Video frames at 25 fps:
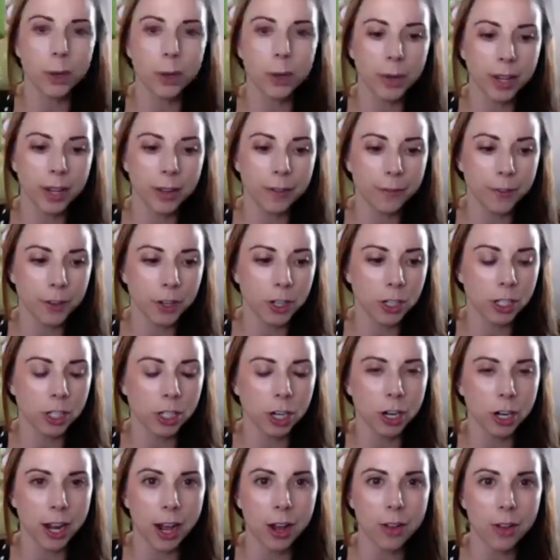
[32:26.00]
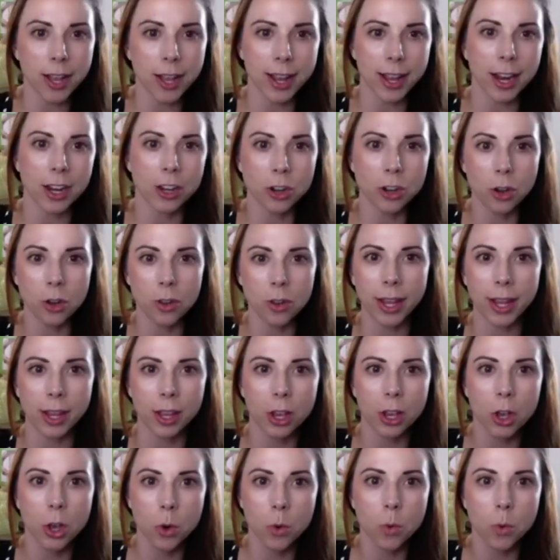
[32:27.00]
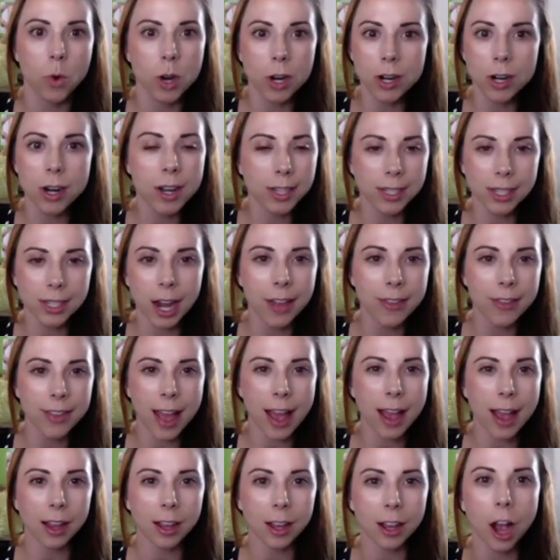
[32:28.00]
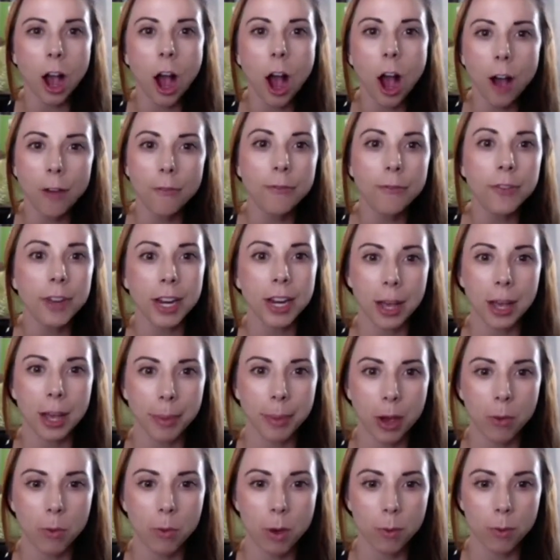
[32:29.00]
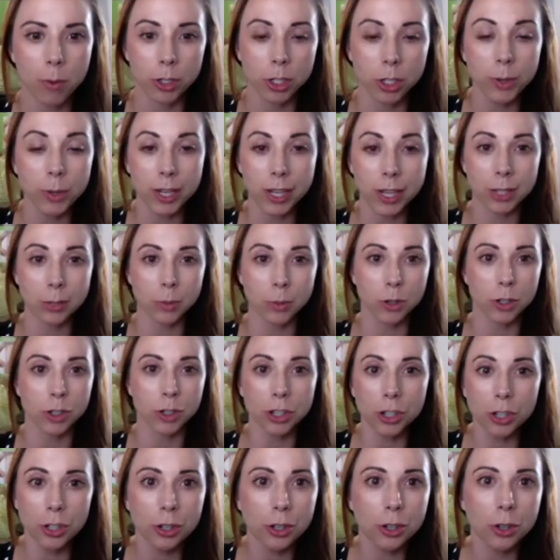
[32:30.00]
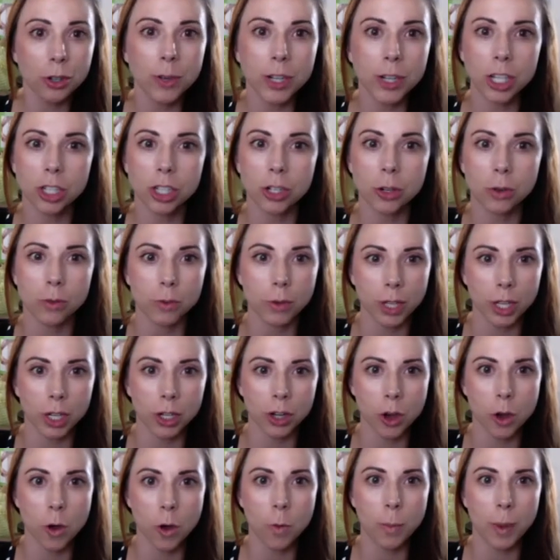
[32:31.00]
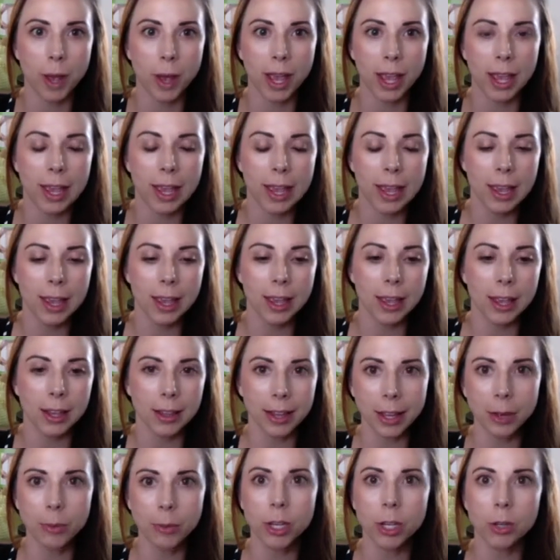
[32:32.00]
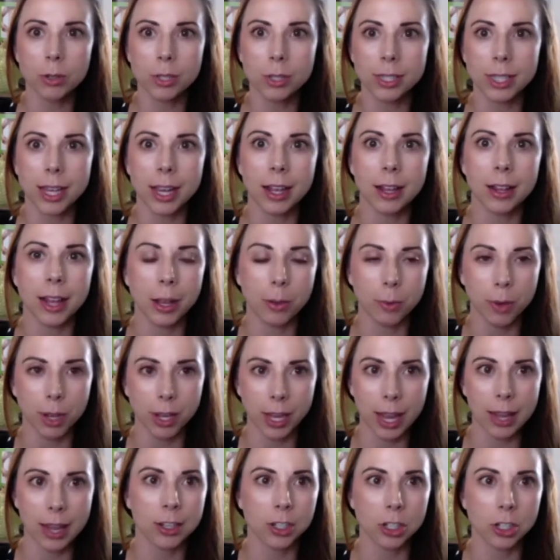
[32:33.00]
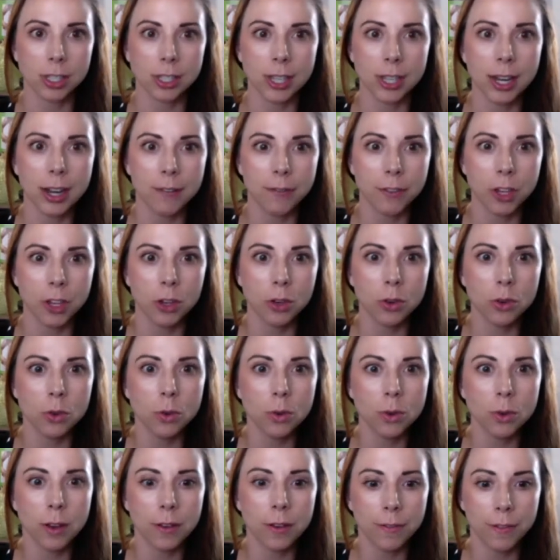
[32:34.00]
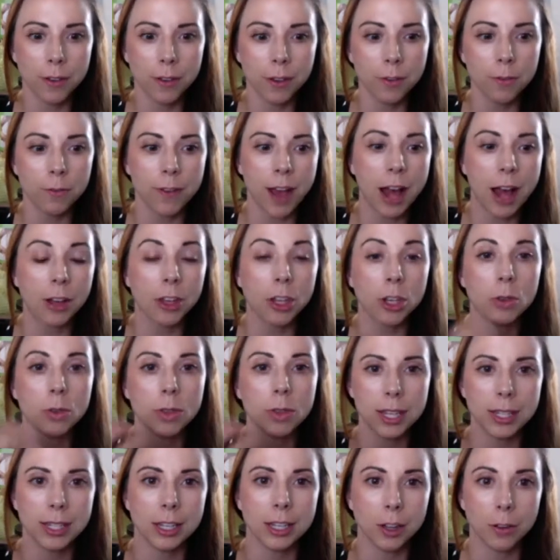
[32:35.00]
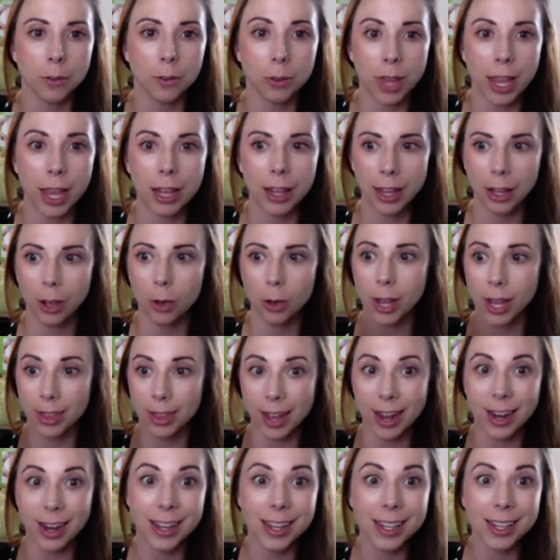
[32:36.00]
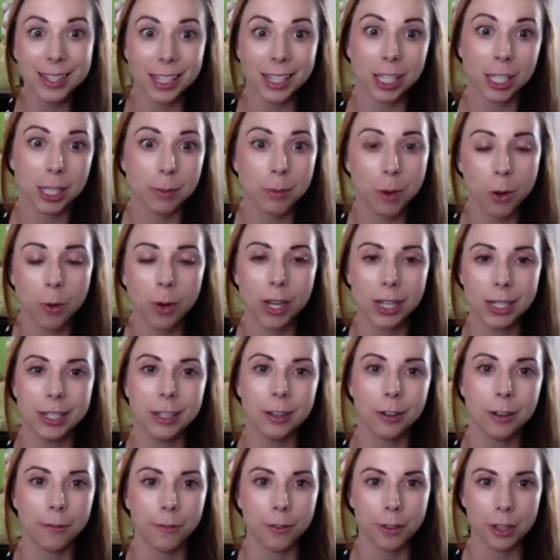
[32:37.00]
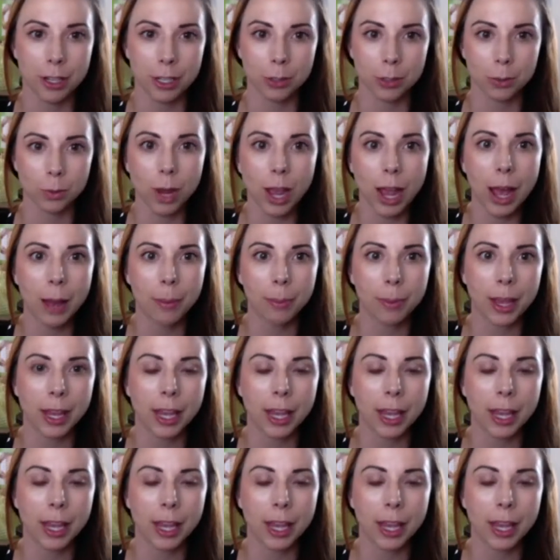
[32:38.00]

we first start out, I know we're just not that confident about what we're doing because we're new. We just don't really know. But like what you say, like what Kaylin just said, if you value these and you think okay, that is a smoking deal for this wrap,